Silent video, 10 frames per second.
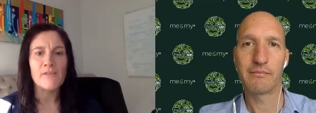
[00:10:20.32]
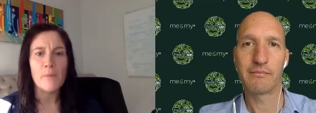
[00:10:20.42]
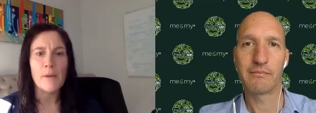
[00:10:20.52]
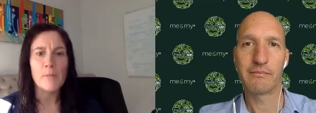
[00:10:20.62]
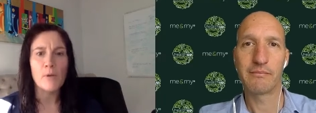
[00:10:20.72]
Speaker 1: for
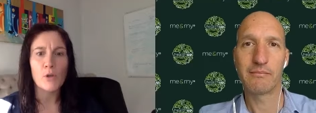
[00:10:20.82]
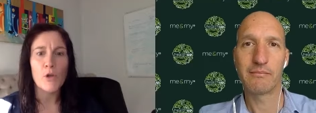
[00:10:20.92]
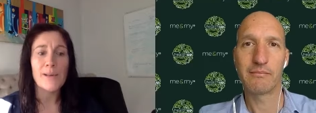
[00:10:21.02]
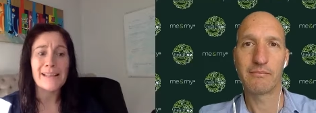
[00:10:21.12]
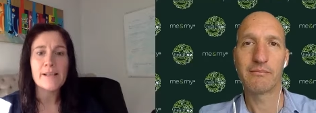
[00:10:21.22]
people
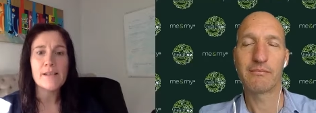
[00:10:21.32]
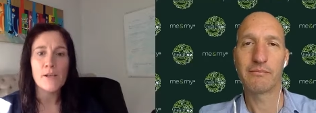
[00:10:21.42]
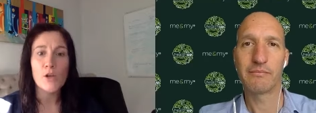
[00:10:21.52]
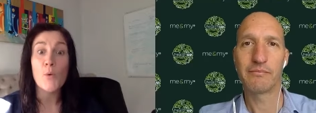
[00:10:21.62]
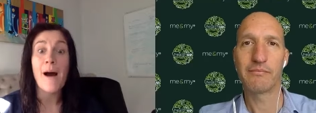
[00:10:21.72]
who are
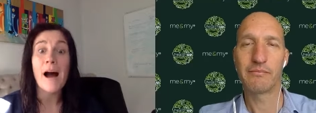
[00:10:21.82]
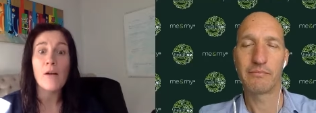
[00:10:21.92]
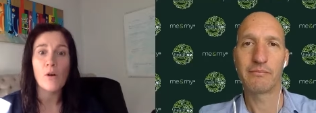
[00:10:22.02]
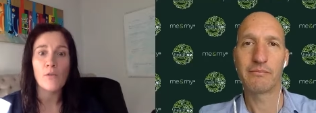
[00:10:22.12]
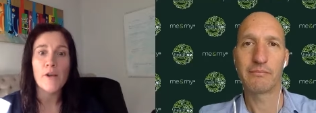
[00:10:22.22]
listening, who
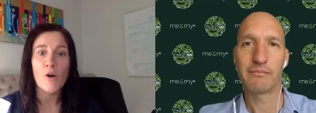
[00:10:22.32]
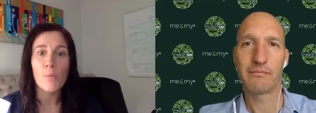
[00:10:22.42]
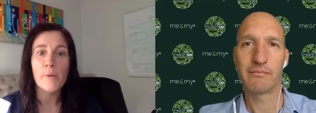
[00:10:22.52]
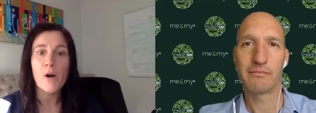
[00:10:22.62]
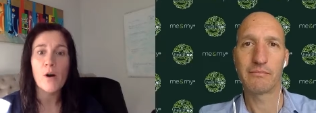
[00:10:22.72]
are on the
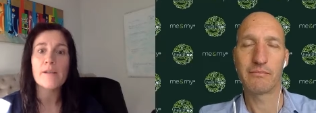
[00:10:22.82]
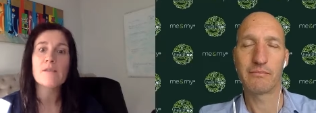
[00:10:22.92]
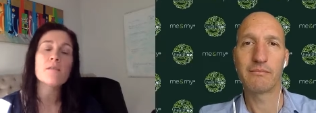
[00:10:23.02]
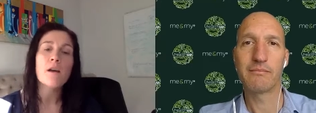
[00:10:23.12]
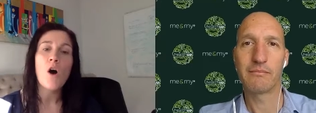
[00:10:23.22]

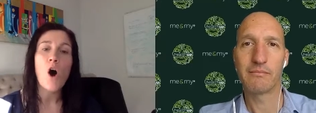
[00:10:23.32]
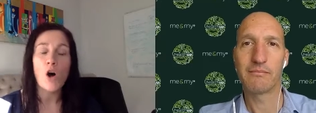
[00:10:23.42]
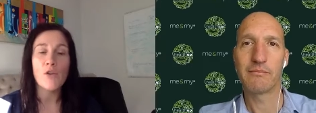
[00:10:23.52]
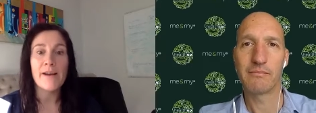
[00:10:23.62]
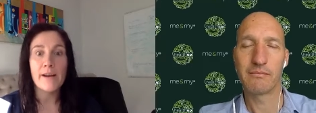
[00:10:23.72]
opioids
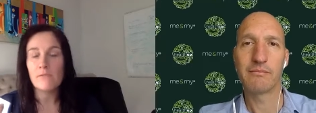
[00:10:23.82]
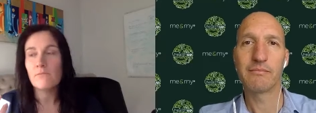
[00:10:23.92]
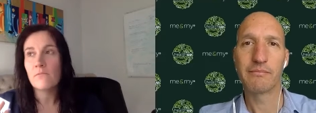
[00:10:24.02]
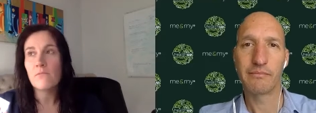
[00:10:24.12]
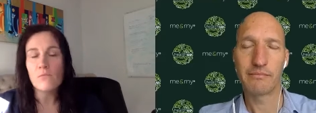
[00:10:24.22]
or they're
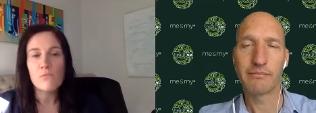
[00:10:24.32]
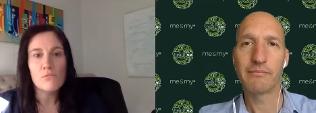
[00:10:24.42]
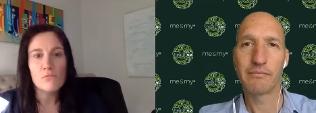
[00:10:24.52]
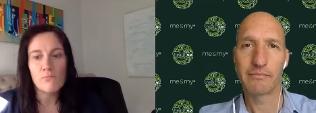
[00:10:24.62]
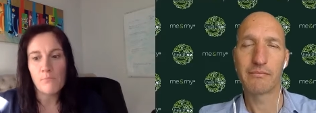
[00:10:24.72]

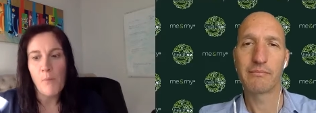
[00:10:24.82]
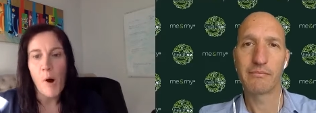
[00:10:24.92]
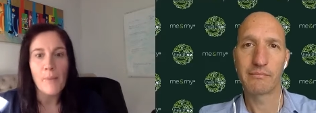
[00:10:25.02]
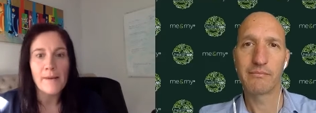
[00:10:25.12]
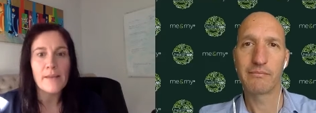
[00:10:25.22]

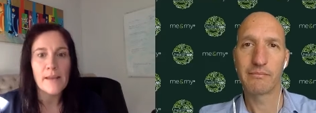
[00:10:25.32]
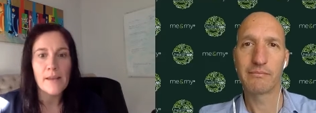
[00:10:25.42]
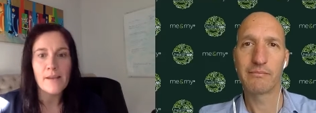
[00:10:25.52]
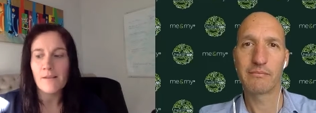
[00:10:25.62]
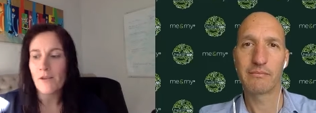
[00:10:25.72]
popping
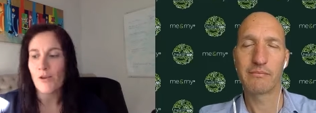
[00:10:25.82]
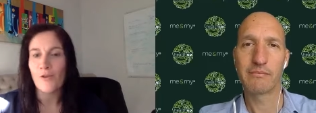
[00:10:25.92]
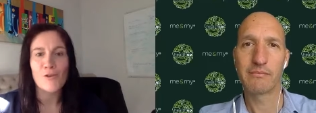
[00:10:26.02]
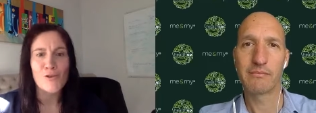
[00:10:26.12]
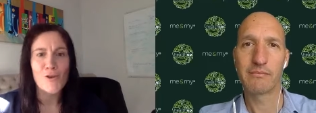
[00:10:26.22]
the, you know,
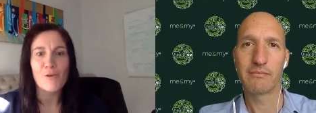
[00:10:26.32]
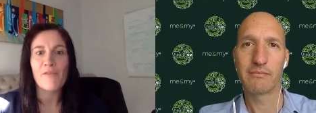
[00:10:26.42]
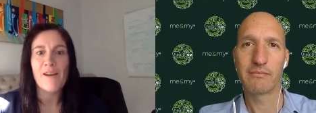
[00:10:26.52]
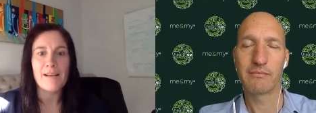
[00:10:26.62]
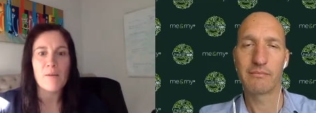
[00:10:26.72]
the
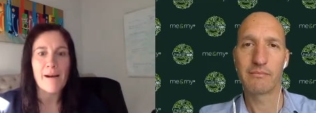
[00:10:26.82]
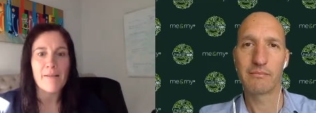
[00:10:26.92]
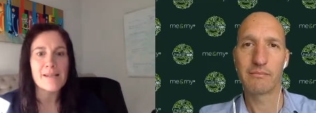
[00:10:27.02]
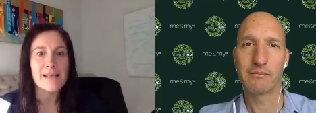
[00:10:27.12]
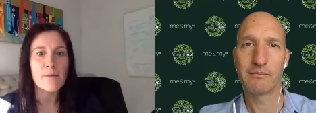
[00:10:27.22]
Nurofen and the
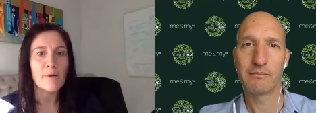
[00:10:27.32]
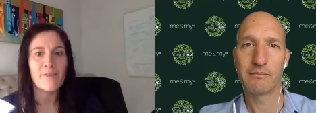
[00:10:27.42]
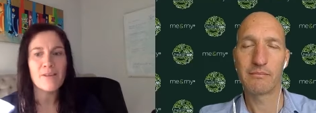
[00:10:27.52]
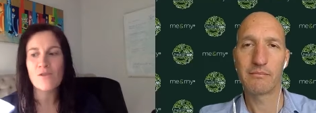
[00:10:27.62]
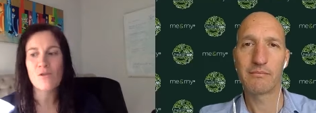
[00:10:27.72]

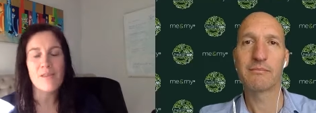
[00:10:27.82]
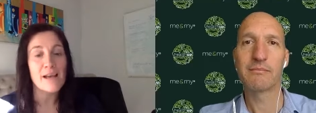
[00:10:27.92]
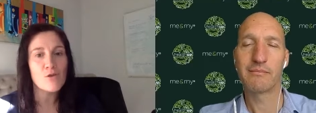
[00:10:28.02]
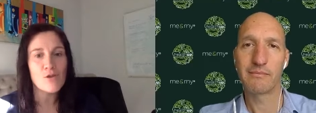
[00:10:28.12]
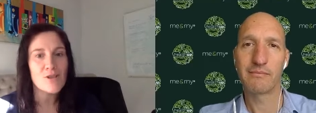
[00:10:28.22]
Paracetamol.
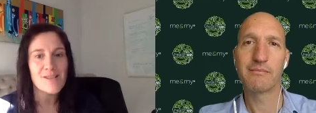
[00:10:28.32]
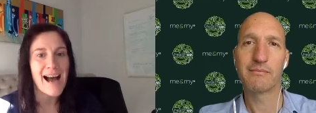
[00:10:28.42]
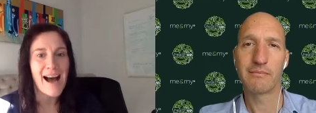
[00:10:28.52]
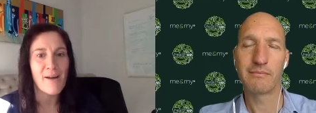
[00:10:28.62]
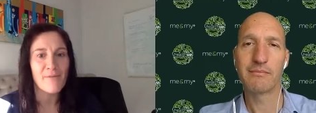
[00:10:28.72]
They're just as
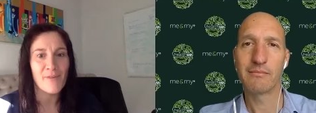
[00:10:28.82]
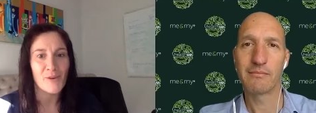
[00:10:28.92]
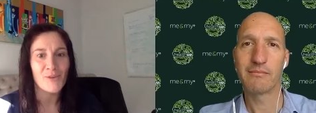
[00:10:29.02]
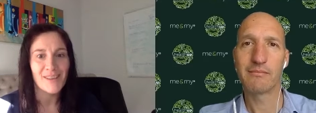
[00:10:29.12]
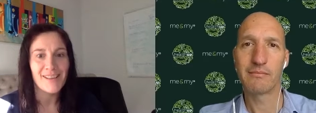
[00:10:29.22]

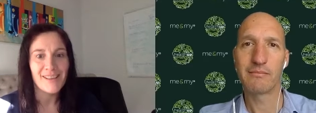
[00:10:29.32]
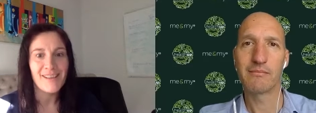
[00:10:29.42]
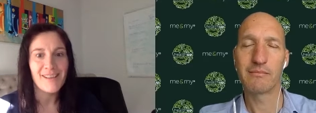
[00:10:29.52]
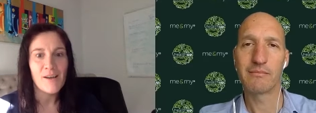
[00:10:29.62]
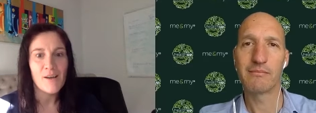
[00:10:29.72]
harmful
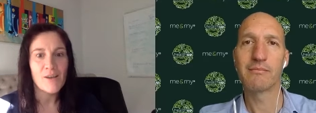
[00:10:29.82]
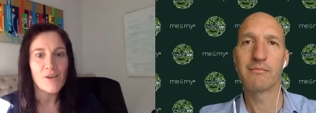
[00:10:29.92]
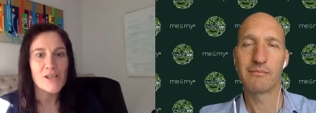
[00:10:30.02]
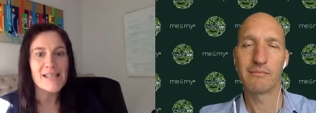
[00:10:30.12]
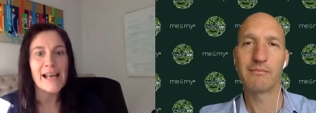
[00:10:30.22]

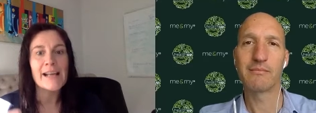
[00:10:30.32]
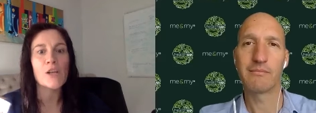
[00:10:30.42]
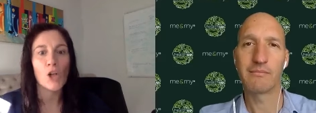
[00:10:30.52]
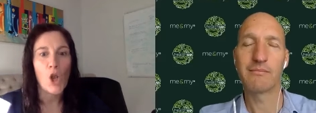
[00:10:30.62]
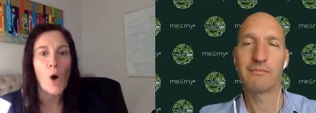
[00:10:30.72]
because you're
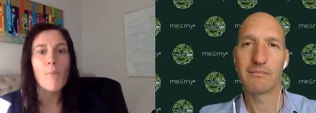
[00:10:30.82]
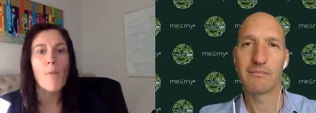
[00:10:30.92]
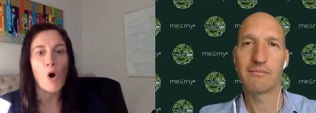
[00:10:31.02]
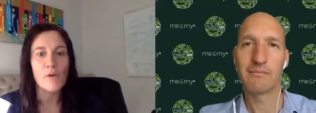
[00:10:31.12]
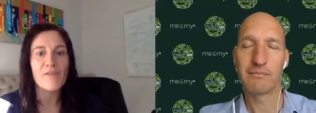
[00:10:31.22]
taking a lot
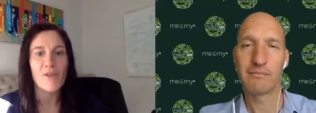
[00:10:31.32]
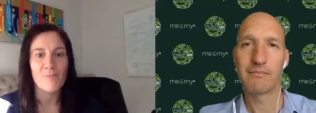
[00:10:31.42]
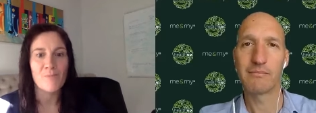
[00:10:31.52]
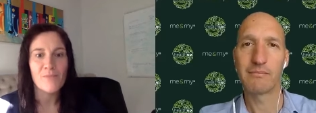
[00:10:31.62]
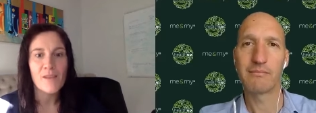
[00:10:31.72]
more of
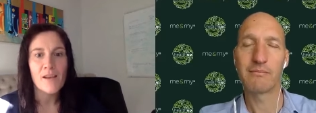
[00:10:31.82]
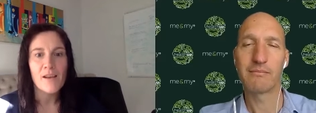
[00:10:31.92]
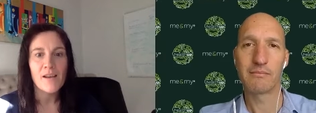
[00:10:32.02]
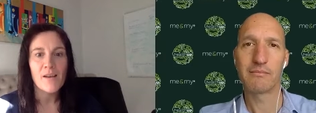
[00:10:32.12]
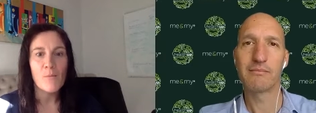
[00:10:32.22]
them.
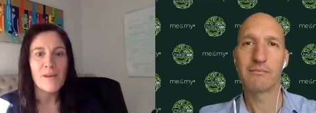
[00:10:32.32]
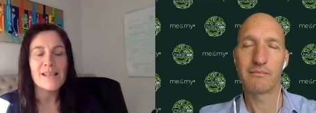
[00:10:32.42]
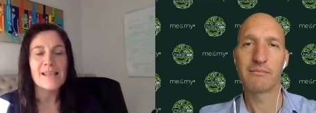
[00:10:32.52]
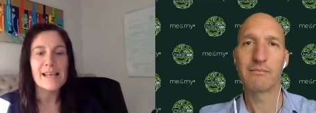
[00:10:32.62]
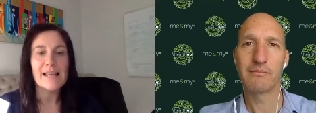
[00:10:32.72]
When
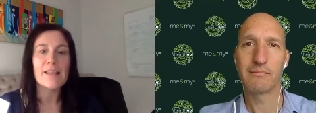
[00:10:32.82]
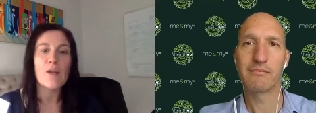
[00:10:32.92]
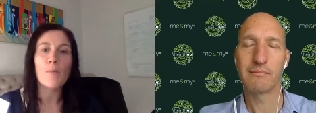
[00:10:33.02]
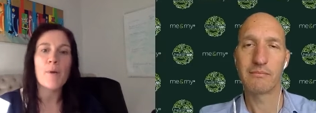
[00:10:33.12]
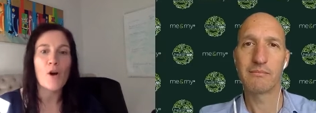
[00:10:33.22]
you're taking the
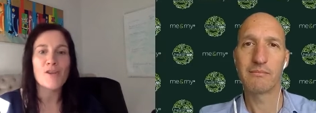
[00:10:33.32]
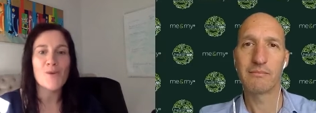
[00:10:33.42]
opioid,